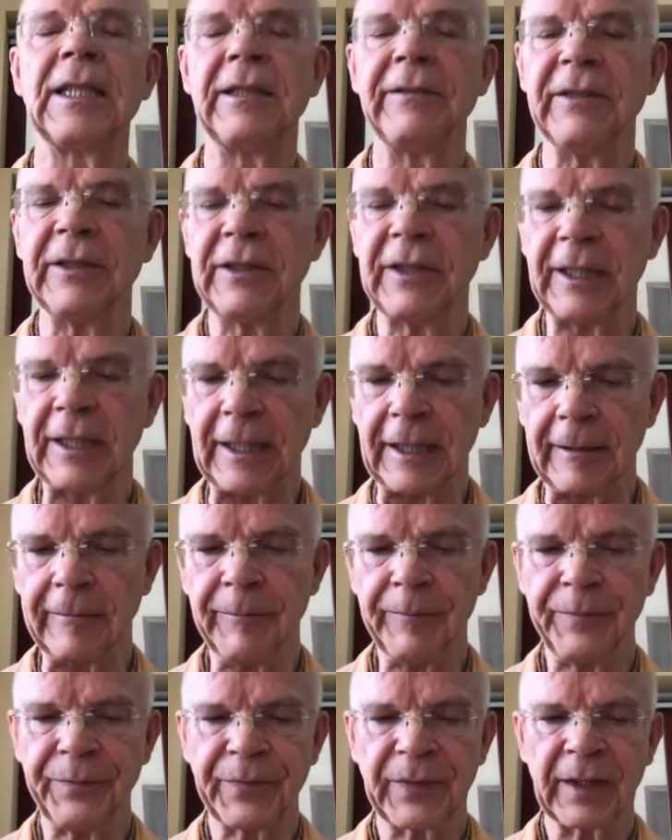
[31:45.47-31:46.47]

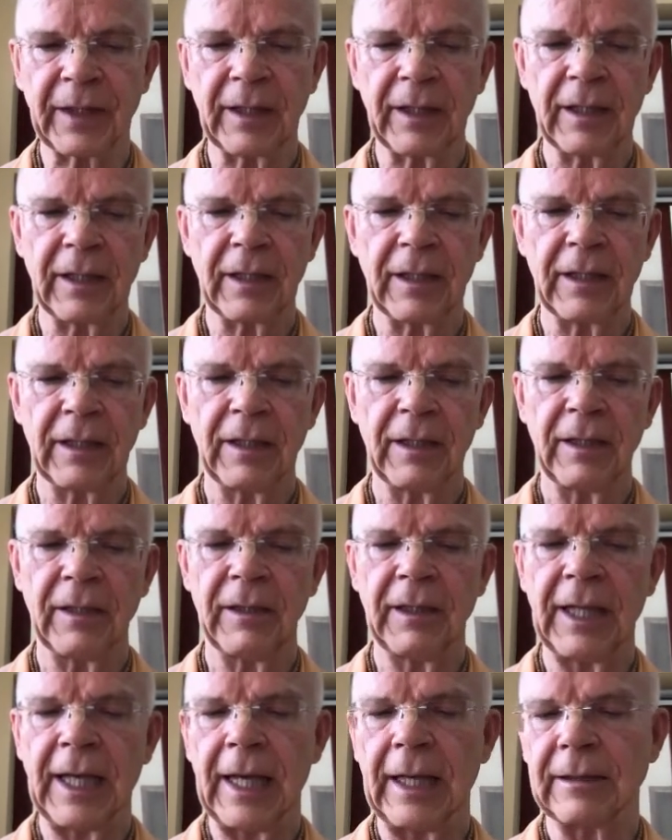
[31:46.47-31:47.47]
activity
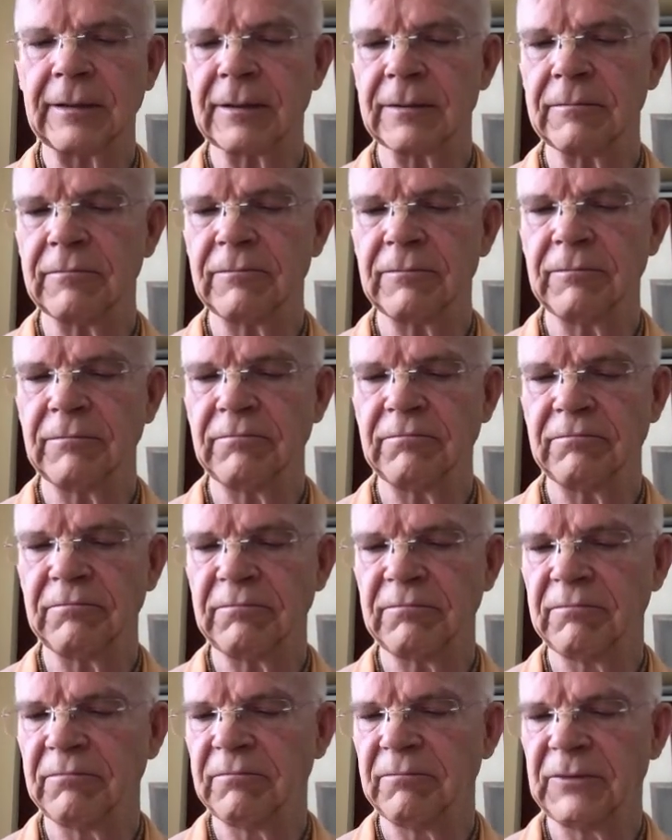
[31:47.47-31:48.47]
that
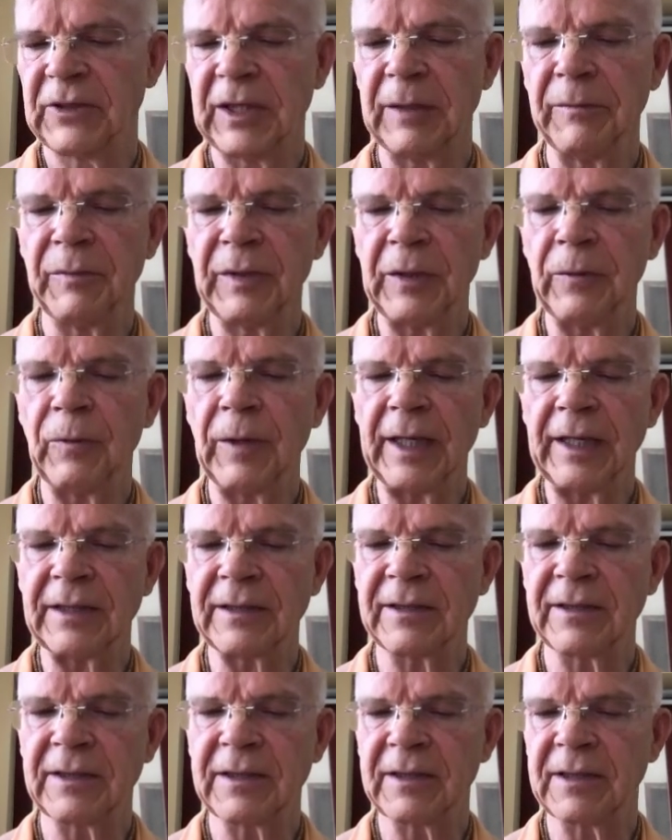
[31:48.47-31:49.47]
simply
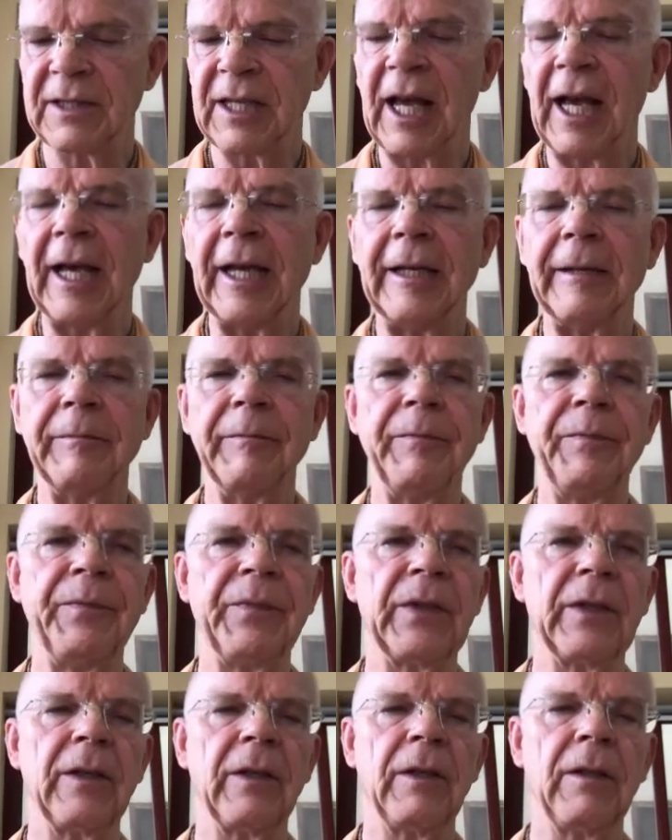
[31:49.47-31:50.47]
wastes
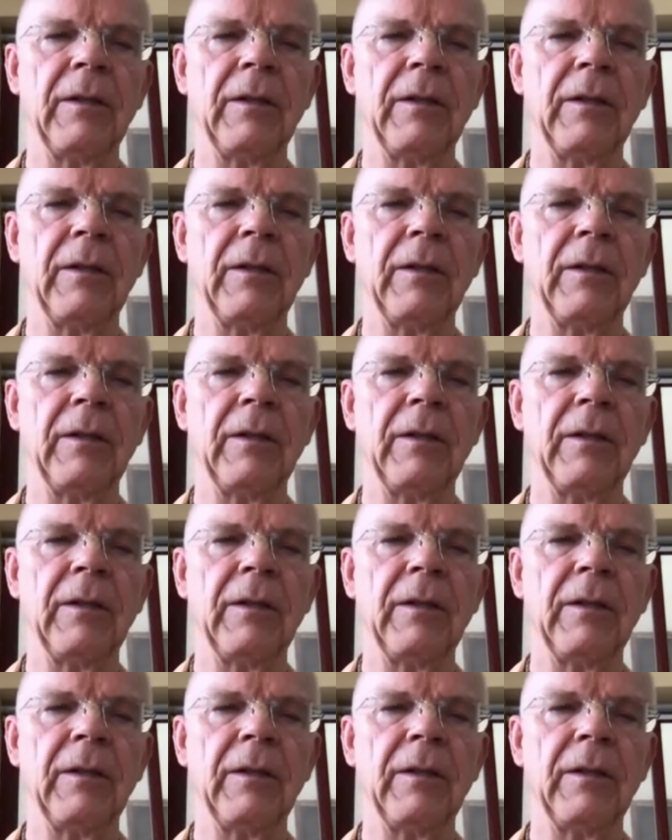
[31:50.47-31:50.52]
time,